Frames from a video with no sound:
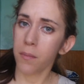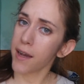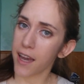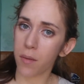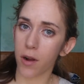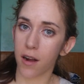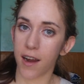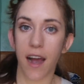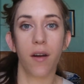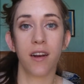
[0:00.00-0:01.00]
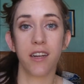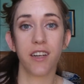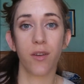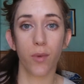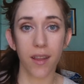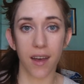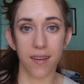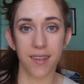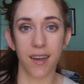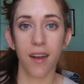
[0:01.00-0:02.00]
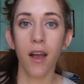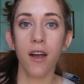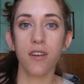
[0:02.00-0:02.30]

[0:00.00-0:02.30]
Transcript: my camera cut out and I didn't realize it.